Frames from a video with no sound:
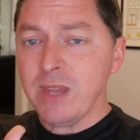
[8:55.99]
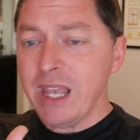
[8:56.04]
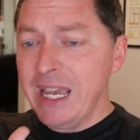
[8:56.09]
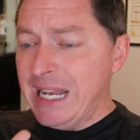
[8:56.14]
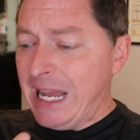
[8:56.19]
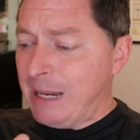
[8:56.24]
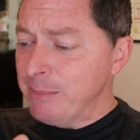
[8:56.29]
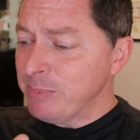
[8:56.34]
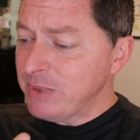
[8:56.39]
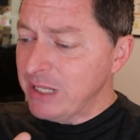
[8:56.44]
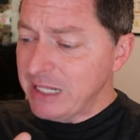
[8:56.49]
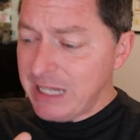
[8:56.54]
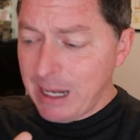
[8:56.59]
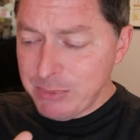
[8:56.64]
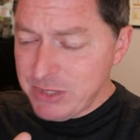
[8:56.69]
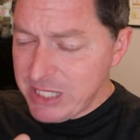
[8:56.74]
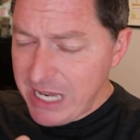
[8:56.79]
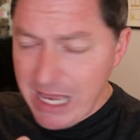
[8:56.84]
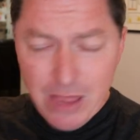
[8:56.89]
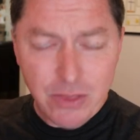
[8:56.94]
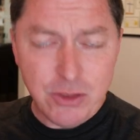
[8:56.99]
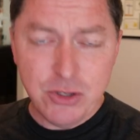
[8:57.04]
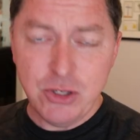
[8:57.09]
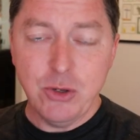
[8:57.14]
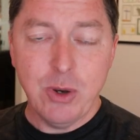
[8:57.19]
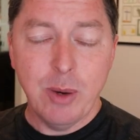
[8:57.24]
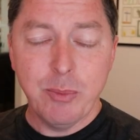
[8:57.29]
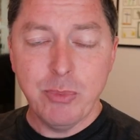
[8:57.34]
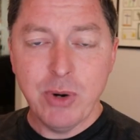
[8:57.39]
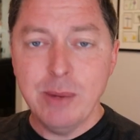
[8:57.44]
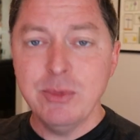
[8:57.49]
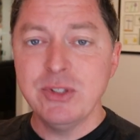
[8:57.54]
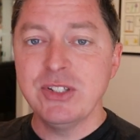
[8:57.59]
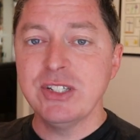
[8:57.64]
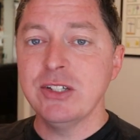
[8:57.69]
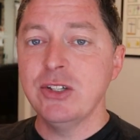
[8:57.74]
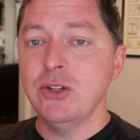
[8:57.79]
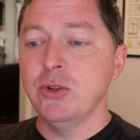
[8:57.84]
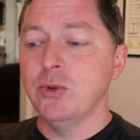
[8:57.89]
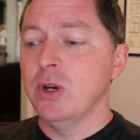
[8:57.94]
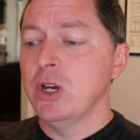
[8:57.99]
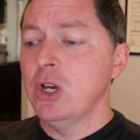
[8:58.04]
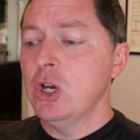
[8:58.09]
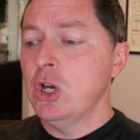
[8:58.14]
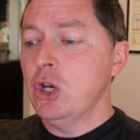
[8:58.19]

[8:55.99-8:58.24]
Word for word: And I'm telling you, I'm promising you,